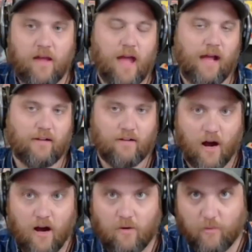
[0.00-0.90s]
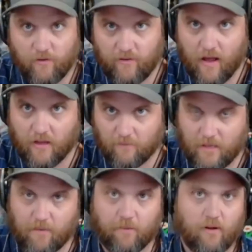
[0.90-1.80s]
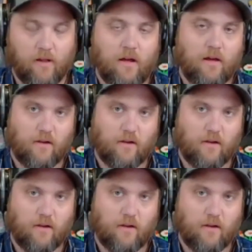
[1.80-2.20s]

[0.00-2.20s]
And Garm was telling people